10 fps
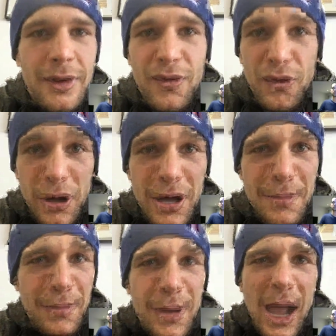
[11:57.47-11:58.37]
for
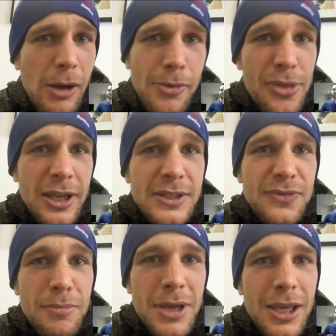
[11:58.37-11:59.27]
him, I would think it's
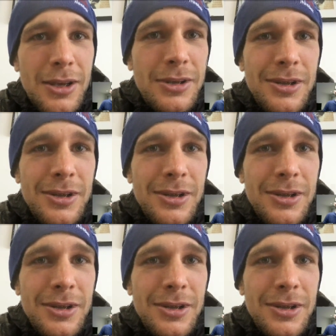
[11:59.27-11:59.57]
for me.